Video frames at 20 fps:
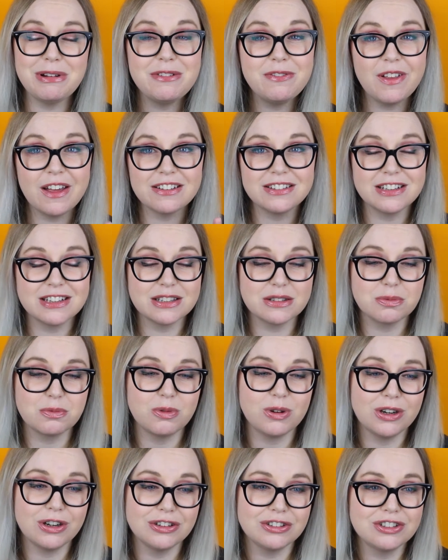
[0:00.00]
reflexes
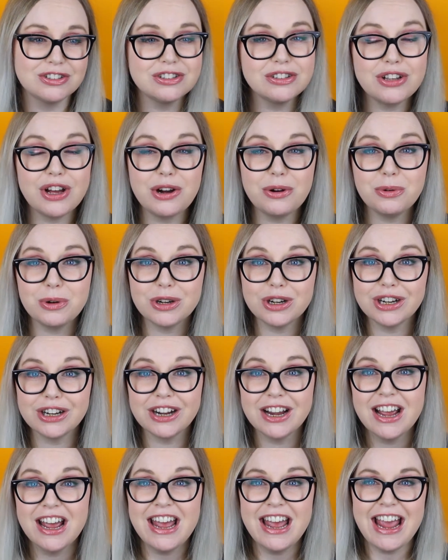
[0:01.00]
were
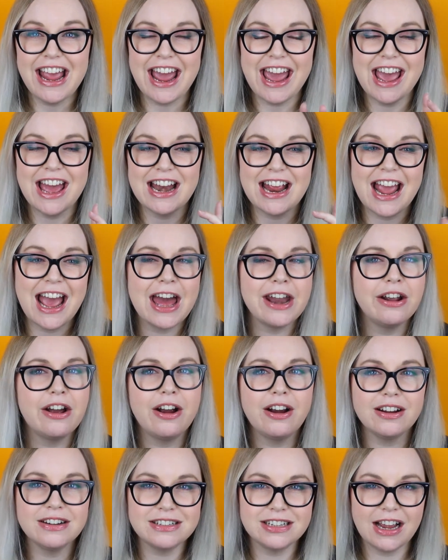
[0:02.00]
slower and I had a
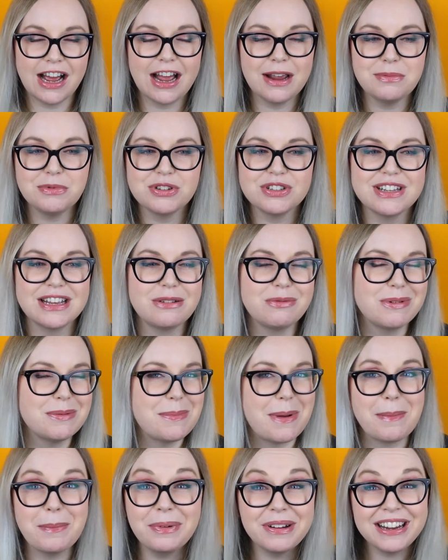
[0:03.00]
hard time just like
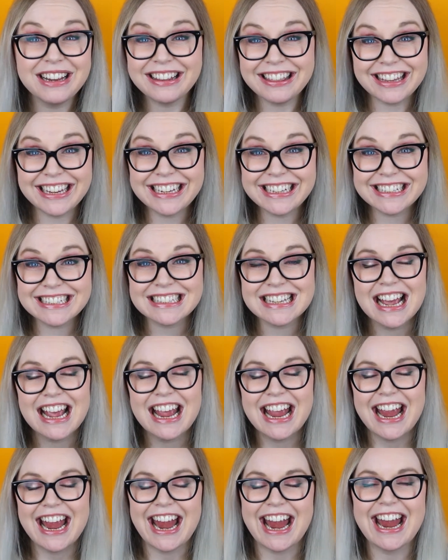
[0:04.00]
remembering things.
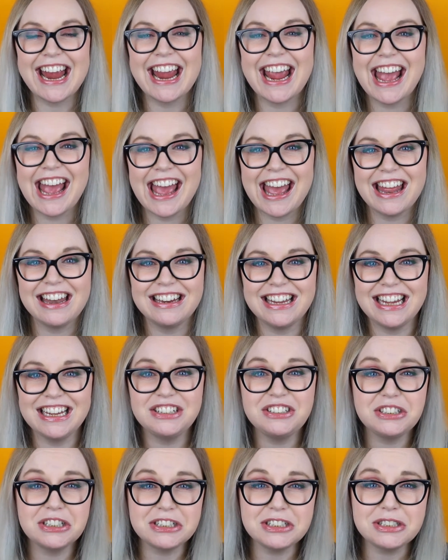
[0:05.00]
And
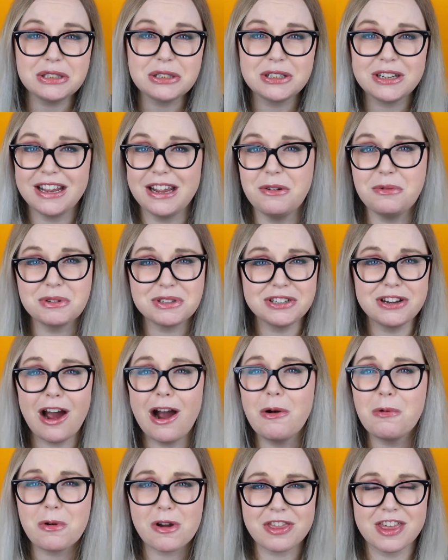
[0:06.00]
it was
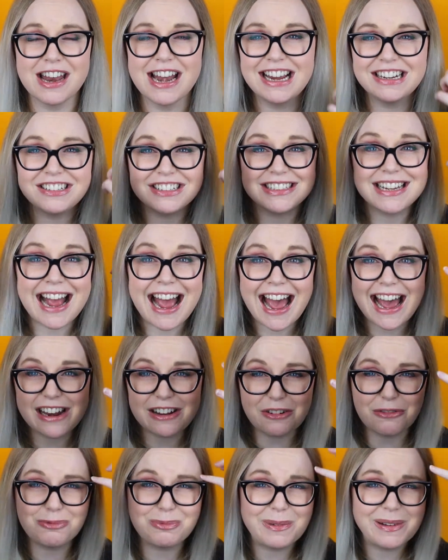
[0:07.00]
not worth it. I just had
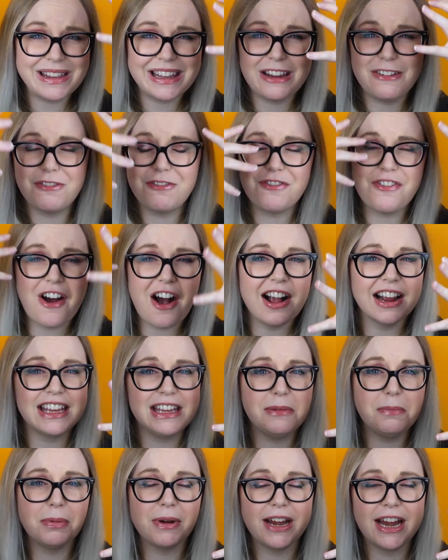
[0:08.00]
a really
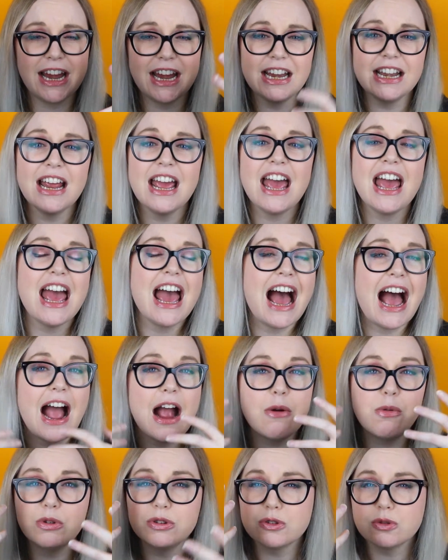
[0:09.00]
foggy brain.
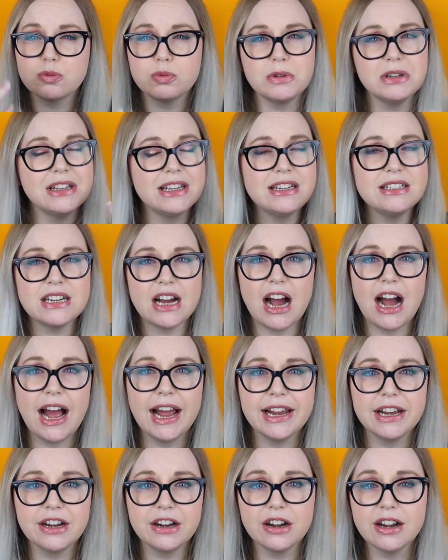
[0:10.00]
I was really
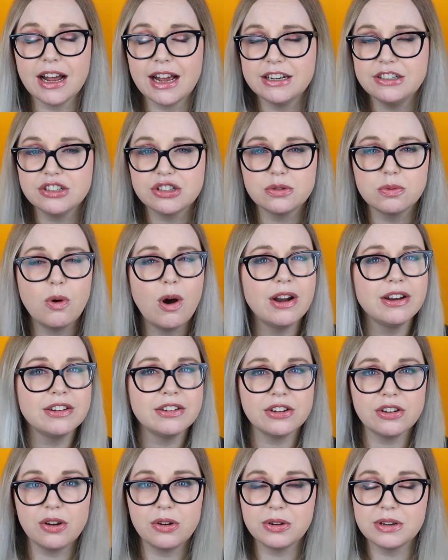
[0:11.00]
tired. I just
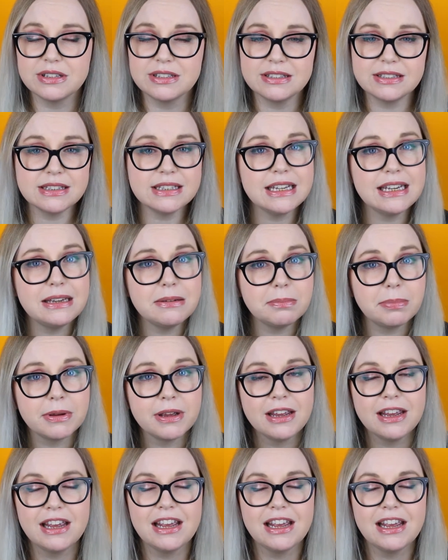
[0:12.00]
wanted to go to sleep.